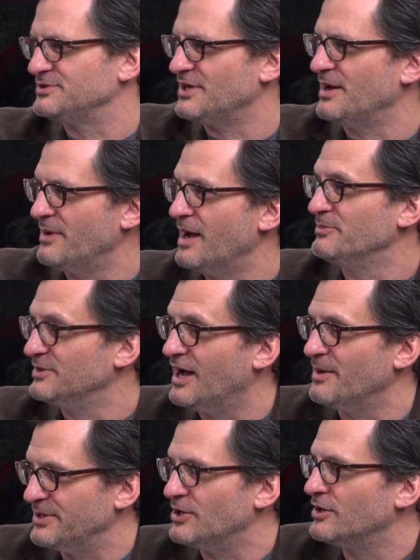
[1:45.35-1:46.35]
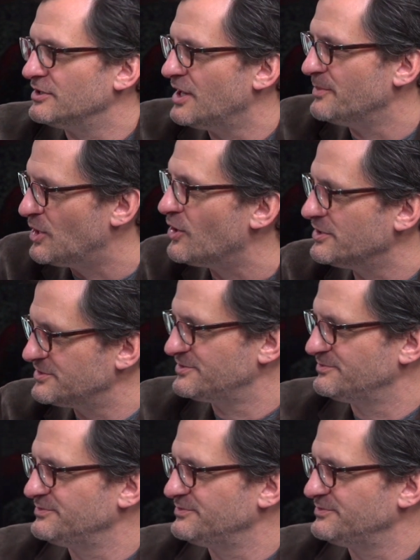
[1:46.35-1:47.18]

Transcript: I'm an. I'm an art. I'm an artist.